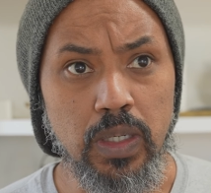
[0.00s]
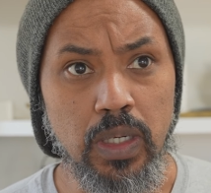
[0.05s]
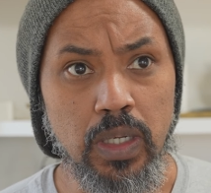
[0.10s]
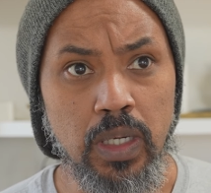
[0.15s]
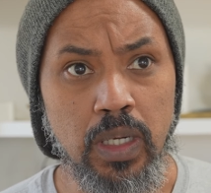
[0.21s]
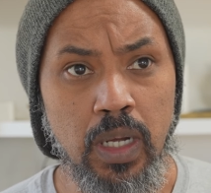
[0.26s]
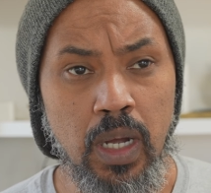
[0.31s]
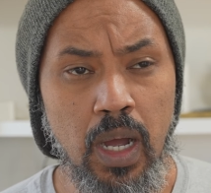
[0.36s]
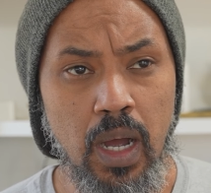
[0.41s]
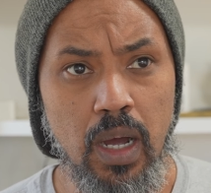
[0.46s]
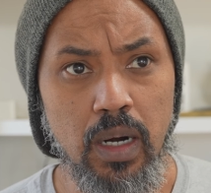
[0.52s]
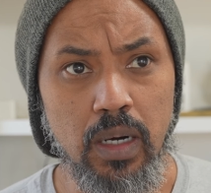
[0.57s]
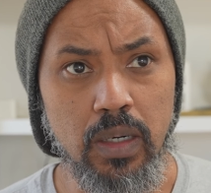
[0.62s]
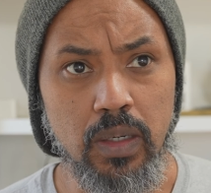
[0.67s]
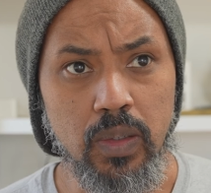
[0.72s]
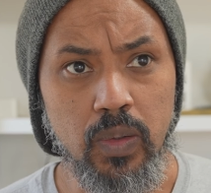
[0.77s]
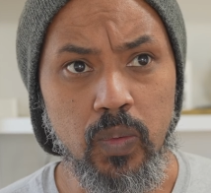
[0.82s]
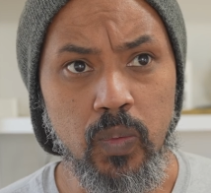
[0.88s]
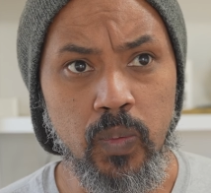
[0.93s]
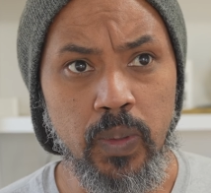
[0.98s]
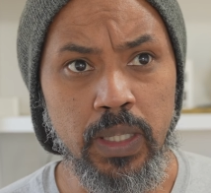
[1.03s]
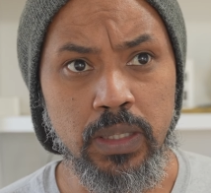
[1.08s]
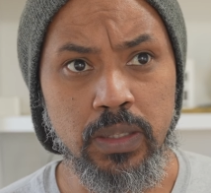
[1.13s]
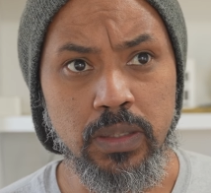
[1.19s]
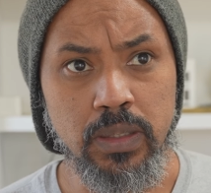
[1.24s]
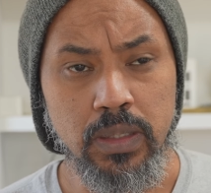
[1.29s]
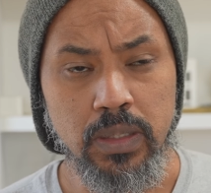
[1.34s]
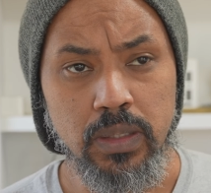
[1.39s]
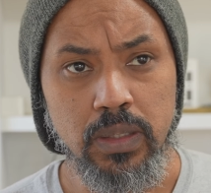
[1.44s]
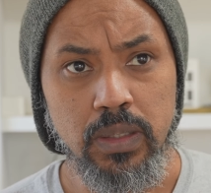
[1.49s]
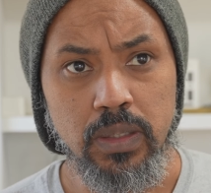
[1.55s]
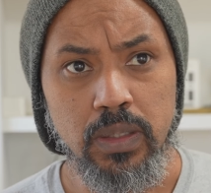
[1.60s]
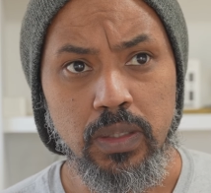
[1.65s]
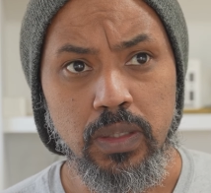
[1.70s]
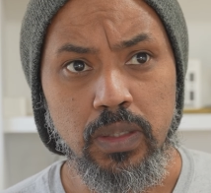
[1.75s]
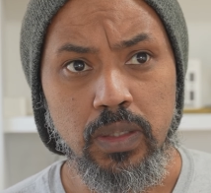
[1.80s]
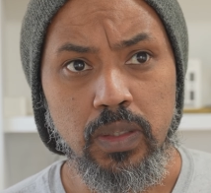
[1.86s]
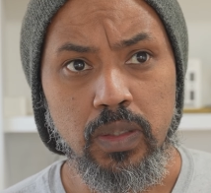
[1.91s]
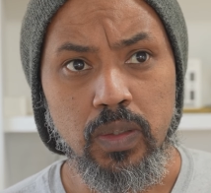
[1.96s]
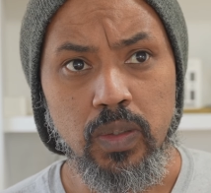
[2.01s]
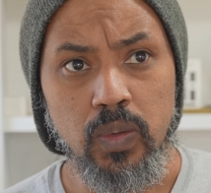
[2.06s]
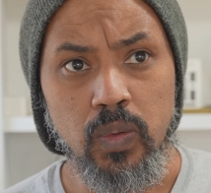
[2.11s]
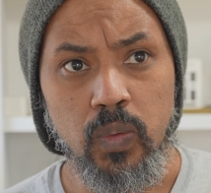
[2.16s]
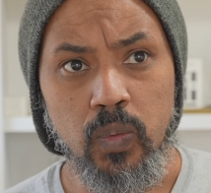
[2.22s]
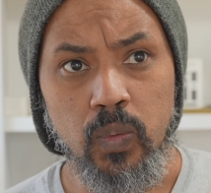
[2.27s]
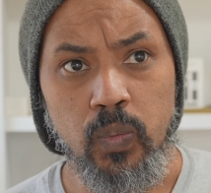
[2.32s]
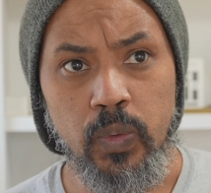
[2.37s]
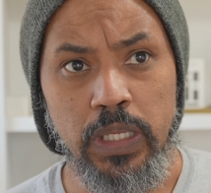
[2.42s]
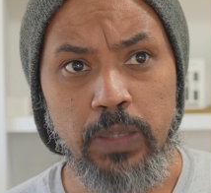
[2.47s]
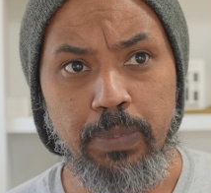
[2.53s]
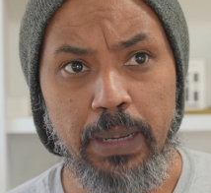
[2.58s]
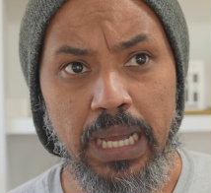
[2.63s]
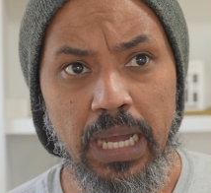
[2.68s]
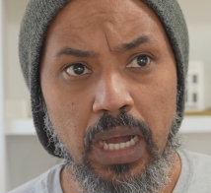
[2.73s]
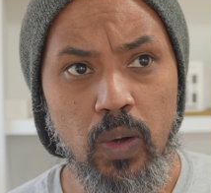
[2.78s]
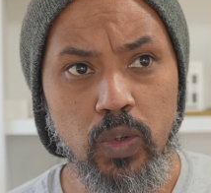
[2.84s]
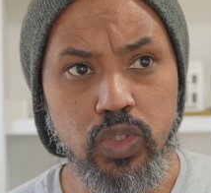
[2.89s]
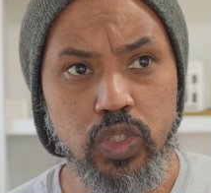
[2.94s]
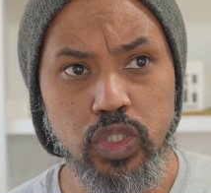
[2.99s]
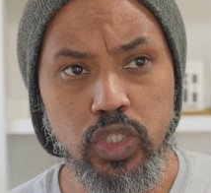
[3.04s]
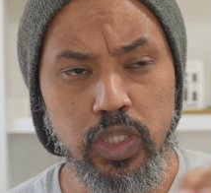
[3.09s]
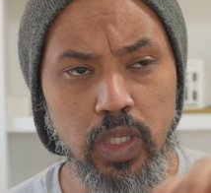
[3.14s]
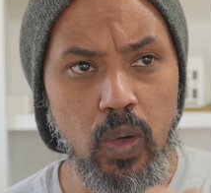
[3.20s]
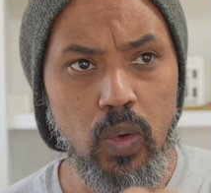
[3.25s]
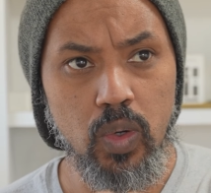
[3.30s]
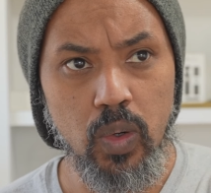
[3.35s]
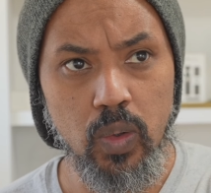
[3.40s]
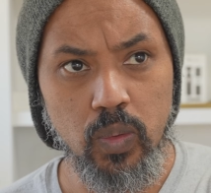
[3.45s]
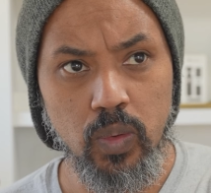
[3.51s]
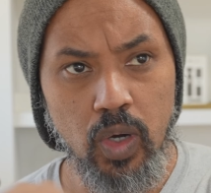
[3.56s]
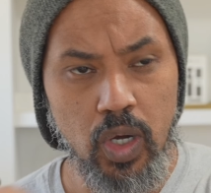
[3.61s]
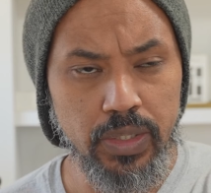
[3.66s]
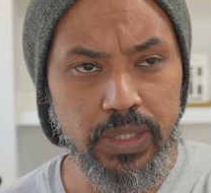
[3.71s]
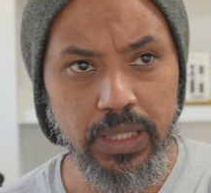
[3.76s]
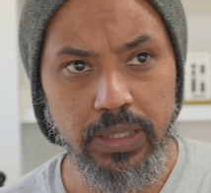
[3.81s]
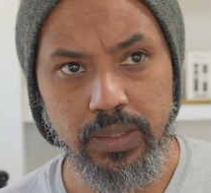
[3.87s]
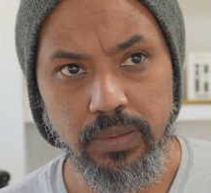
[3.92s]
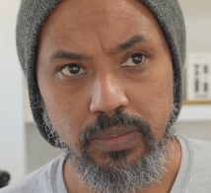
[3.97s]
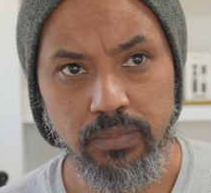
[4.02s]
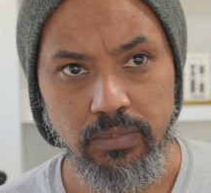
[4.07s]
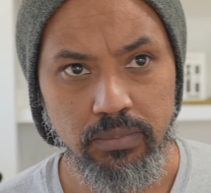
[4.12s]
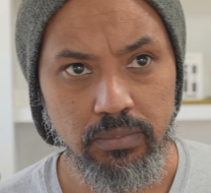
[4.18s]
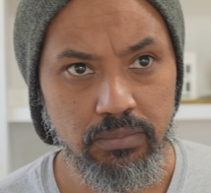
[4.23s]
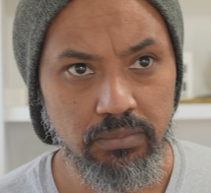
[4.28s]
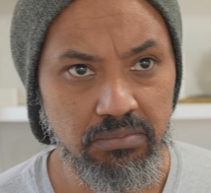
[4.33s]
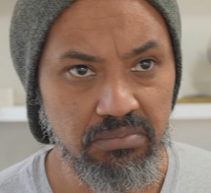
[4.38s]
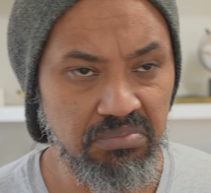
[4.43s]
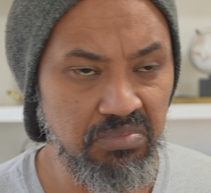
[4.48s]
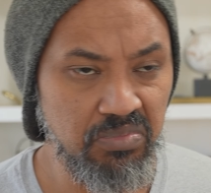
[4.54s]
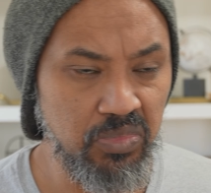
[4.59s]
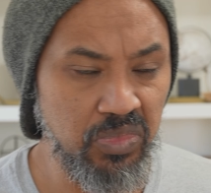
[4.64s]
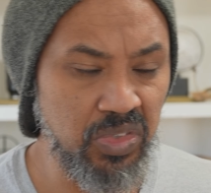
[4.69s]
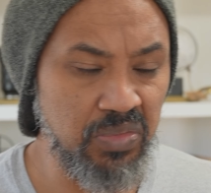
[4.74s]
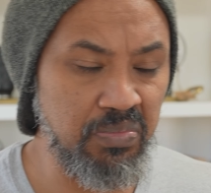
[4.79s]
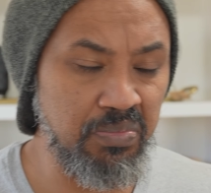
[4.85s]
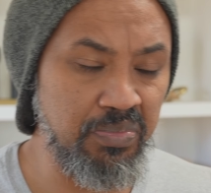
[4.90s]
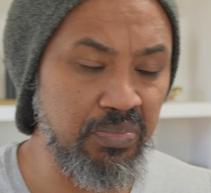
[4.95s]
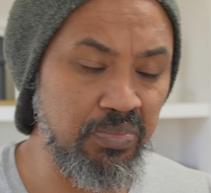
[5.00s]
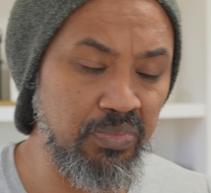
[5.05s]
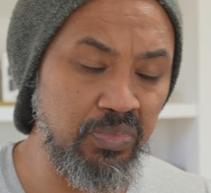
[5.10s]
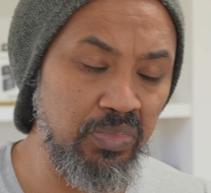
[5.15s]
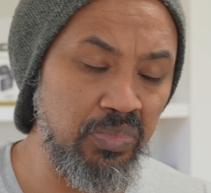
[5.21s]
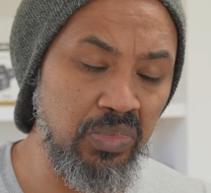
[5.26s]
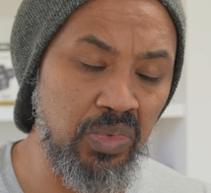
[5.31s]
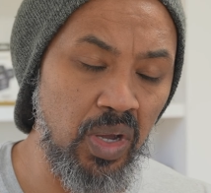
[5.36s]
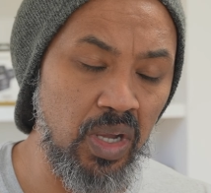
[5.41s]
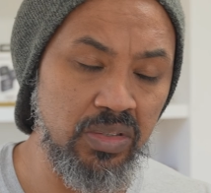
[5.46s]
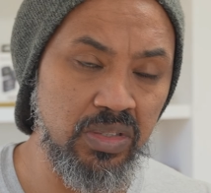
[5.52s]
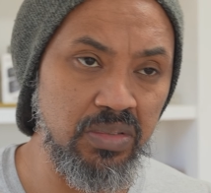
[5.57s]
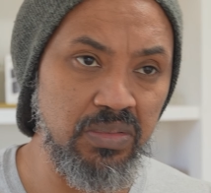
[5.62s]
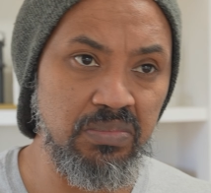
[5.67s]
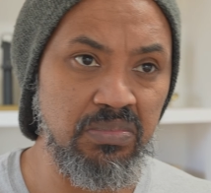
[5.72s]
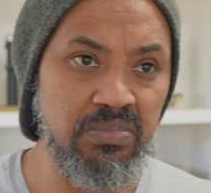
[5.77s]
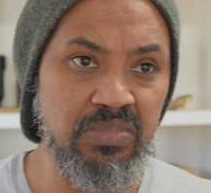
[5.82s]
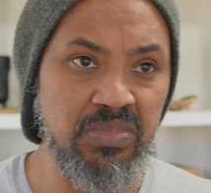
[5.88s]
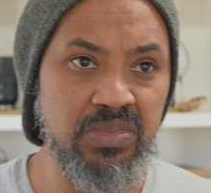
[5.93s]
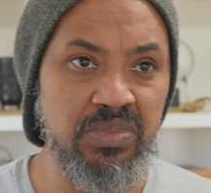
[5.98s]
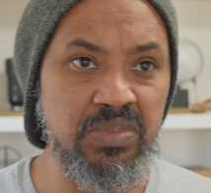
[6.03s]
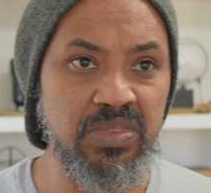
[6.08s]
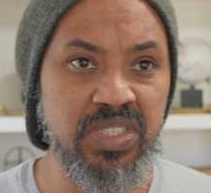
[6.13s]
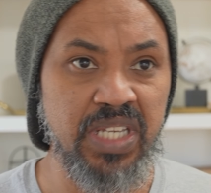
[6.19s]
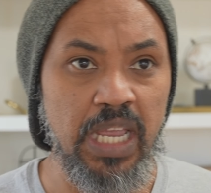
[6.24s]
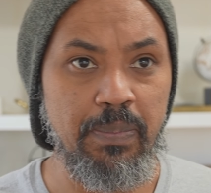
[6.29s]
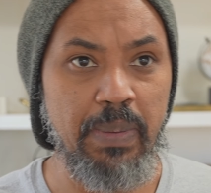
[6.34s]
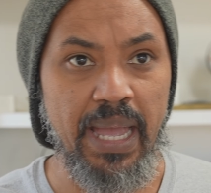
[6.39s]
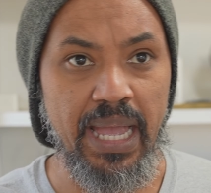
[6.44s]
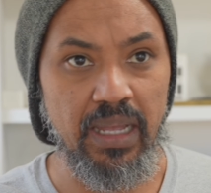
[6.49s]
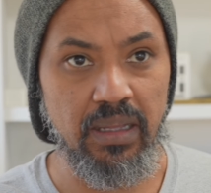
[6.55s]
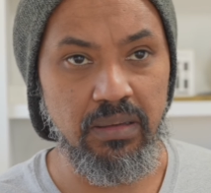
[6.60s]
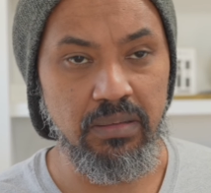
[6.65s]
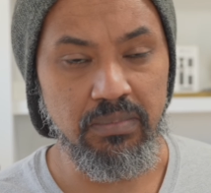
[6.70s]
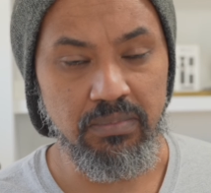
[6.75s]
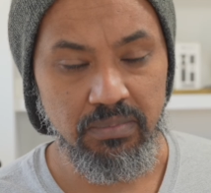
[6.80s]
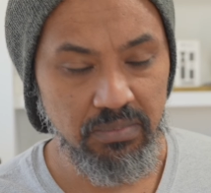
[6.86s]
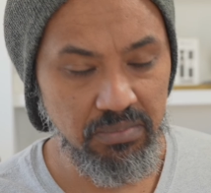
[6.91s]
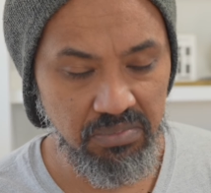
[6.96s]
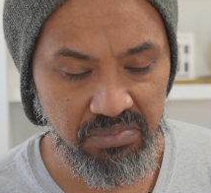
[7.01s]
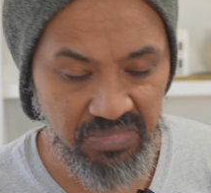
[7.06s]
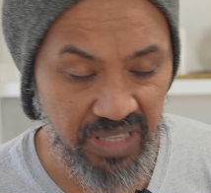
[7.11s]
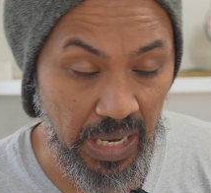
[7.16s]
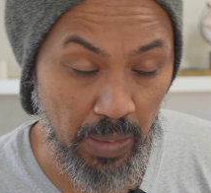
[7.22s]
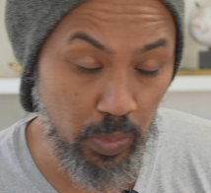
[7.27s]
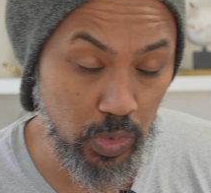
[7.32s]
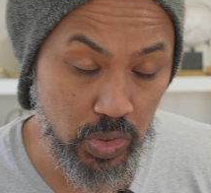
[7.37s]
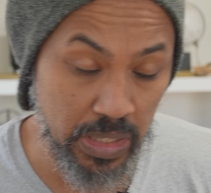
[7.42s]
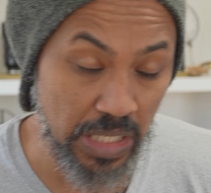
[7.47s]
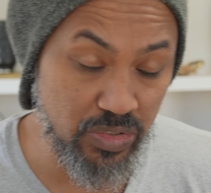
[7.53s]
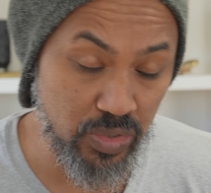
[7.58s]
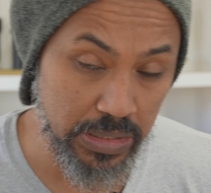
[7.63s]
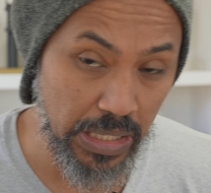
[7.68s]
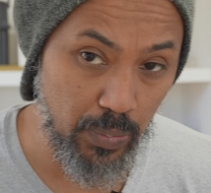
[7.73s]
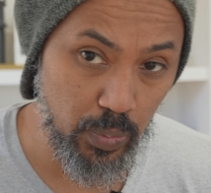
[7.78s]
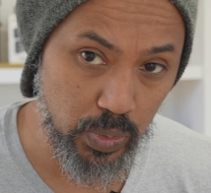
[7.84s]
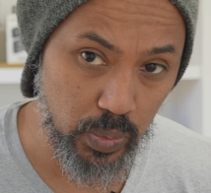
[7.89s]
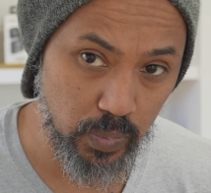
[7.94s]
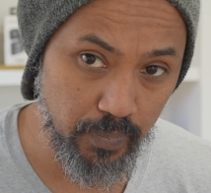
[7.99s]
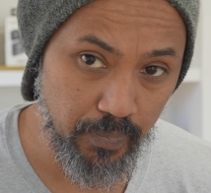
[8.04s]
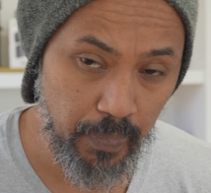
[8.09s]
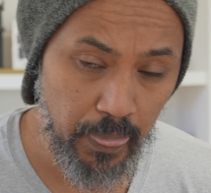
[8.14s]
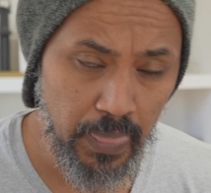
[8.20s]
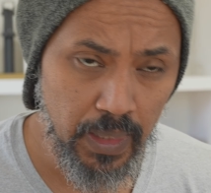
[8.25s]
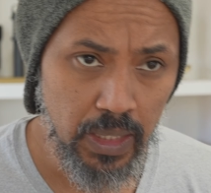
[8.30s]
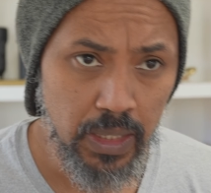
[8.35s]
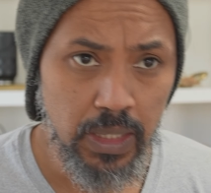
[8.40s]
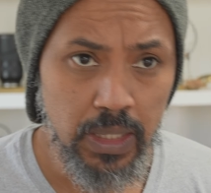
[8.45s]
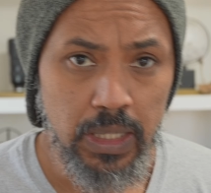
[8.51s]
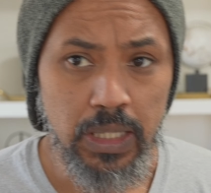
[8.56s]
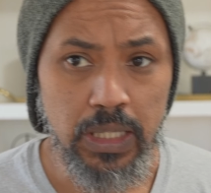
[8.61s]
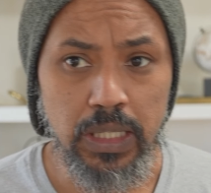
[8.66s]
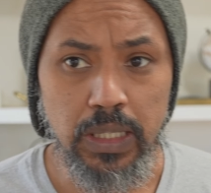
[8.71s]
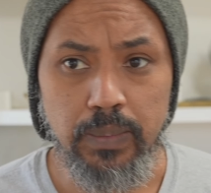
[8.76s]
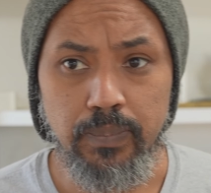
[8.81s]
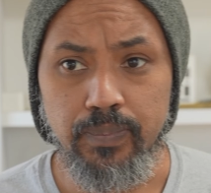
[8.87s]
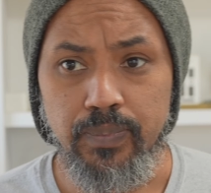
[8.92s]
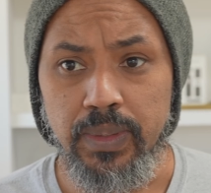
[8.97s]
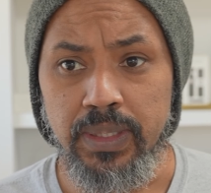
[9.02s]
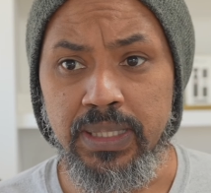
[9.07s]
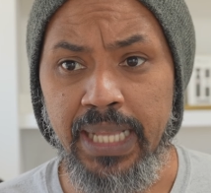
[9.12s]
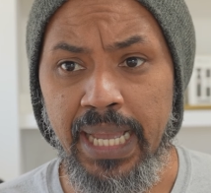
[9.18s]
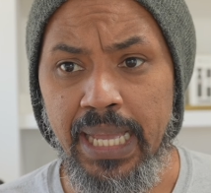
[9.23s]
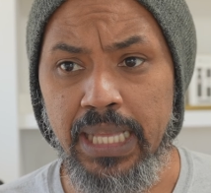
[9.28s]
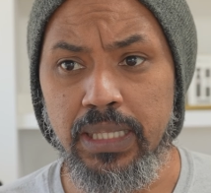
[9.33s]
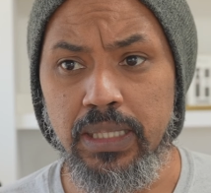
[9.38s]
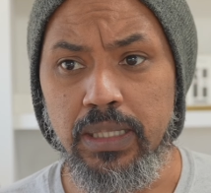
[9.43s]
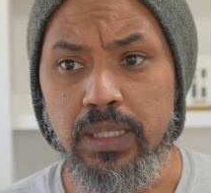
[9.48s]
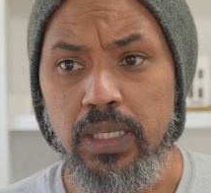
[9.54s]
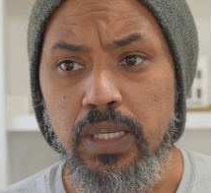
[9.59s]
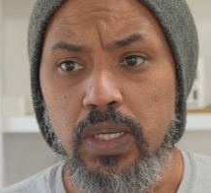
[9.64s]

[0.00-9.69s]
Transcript: car with We Buy Houses logo on it. .jpg. That's what I would do. Then